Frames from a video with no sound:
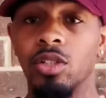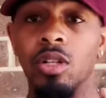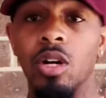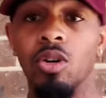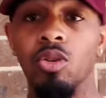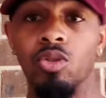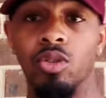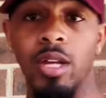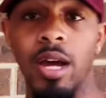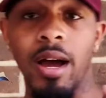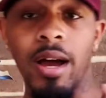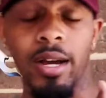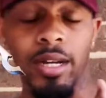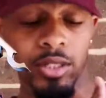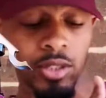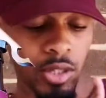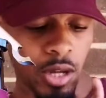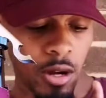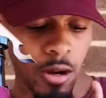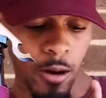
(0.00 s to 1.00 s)

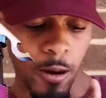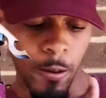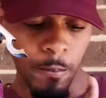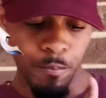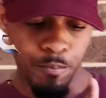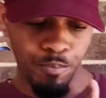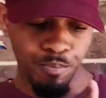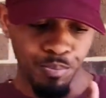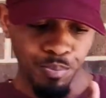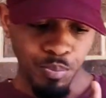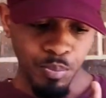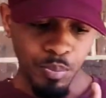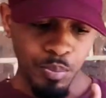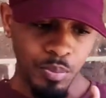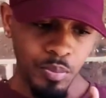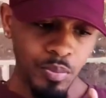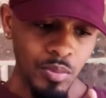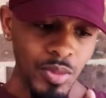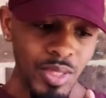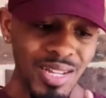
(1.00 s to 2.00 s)
guys.
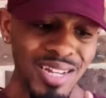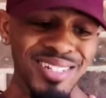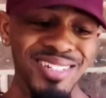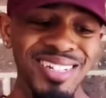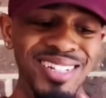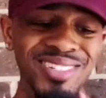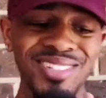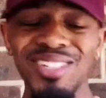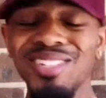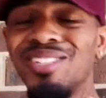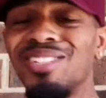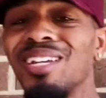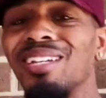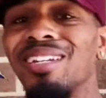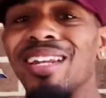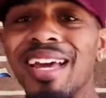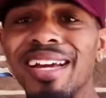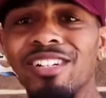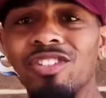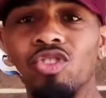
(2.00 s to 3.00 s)
This is the
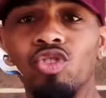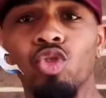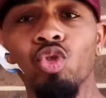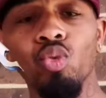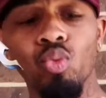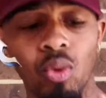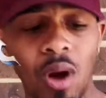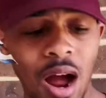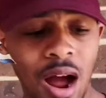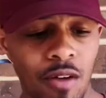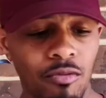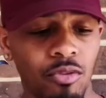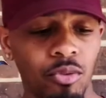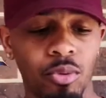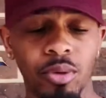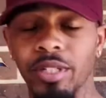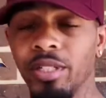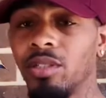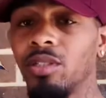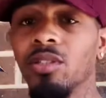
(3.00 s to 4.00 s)
next true
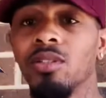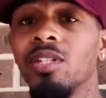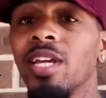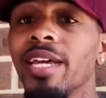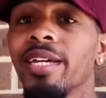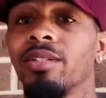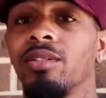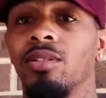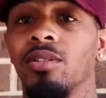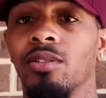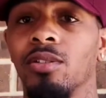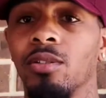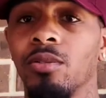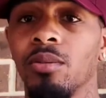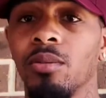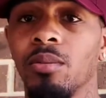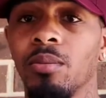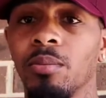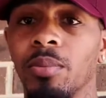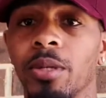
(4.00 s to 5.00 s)
rivalry to Texas,
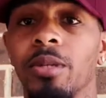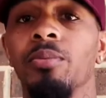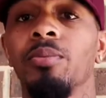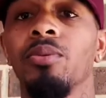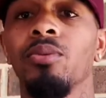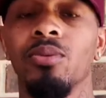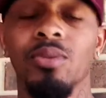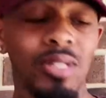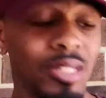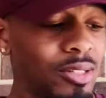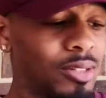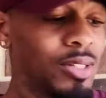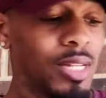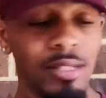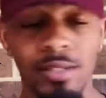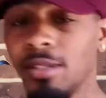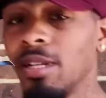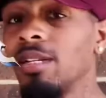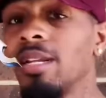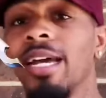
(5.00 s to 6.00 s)
people. This
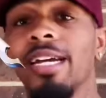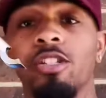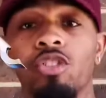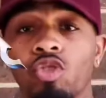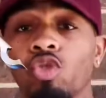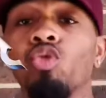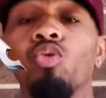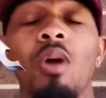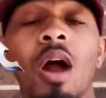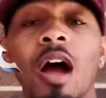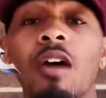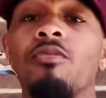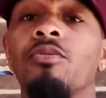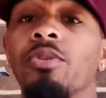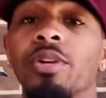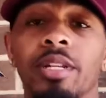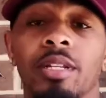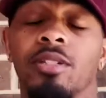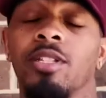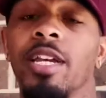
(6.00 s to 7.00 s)
is the next true
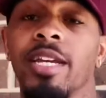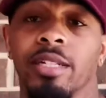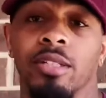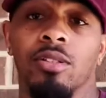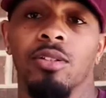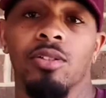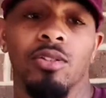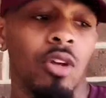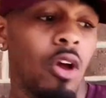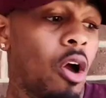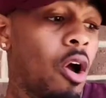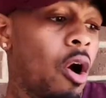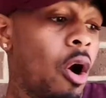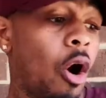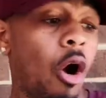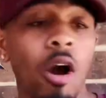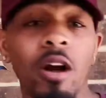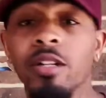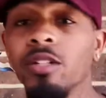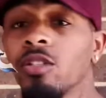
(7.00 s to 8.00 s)
rivalry to Texas.
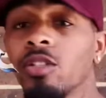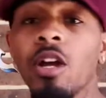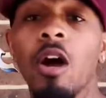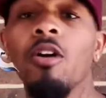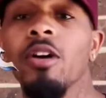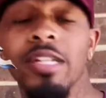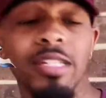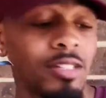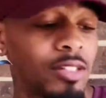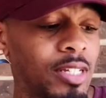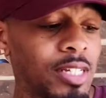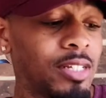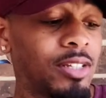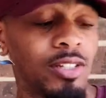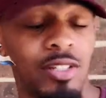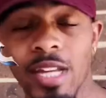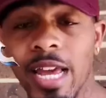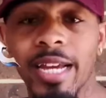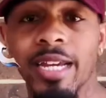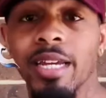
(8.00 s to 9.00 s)
Arkansas is the
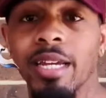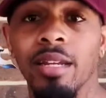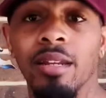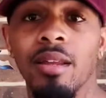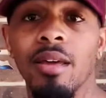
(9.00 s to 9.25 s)
second.